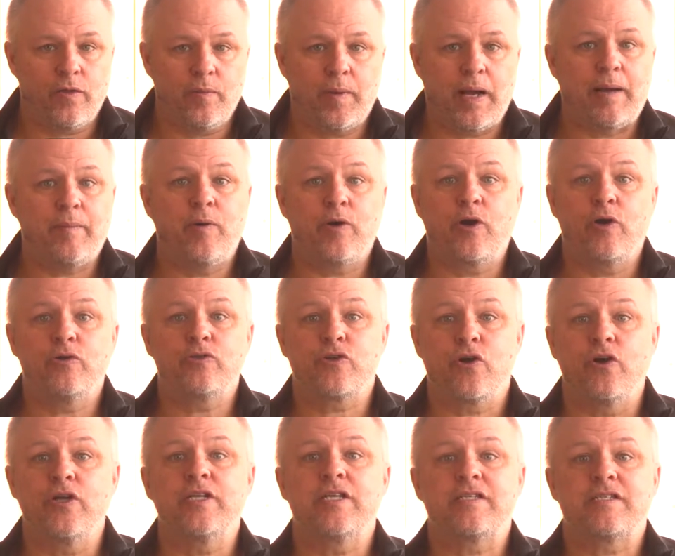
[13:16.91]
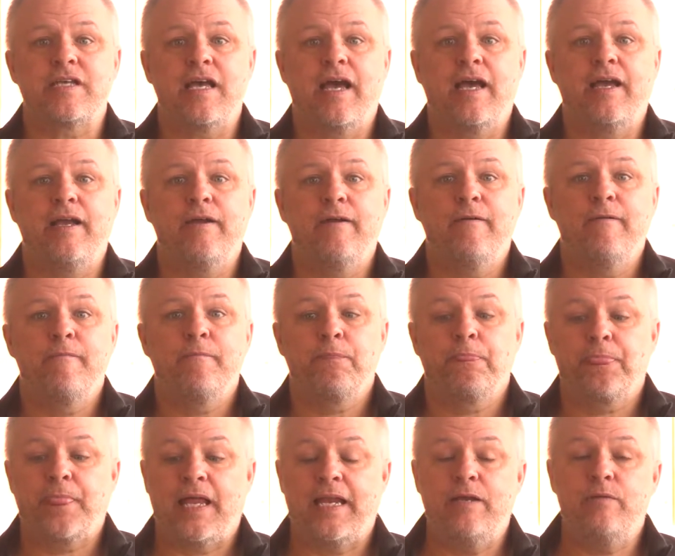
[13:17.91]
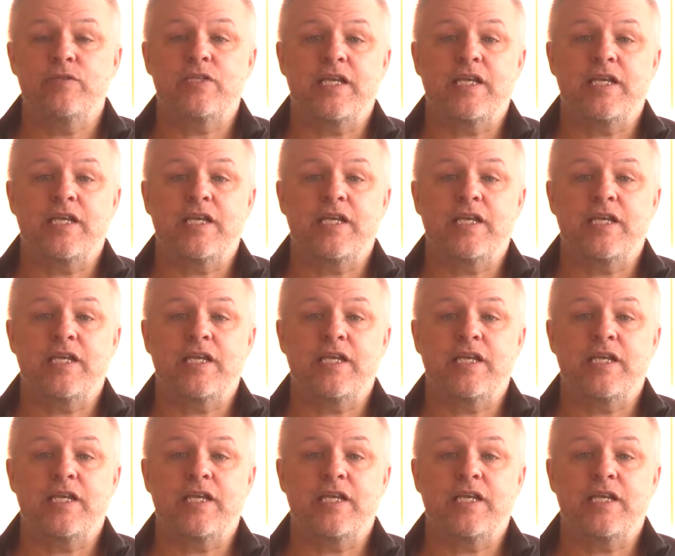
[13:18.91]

The Bible goes on to say that he